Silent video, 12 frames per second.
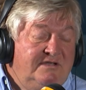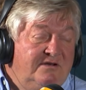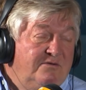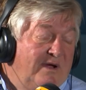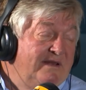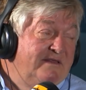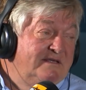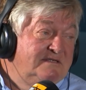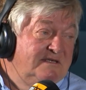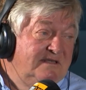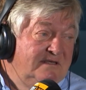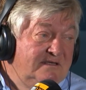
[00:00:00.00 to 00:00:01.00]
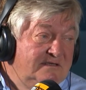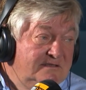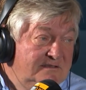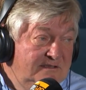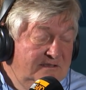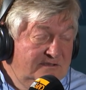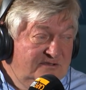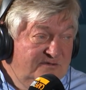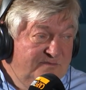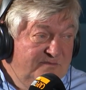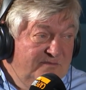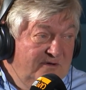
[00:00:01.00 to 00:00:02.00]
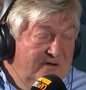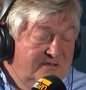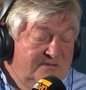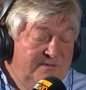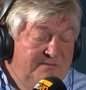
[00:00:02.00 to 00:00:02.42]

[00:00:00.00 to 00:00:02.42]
didn't want us in the supermarkets.